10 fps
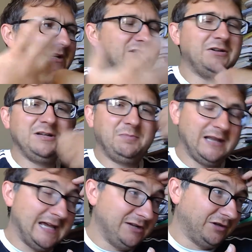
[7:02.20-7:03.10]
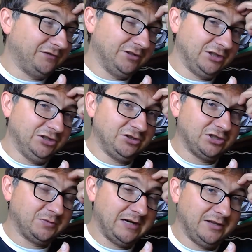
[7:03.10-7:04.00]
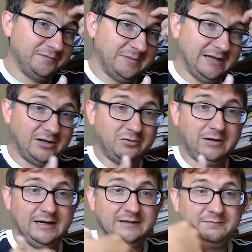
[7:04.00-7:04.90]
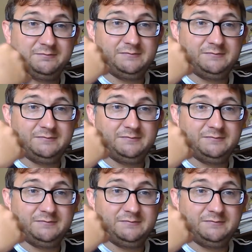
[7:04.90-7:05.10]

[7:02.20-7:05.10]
Tony Blair's often accused as well of being quite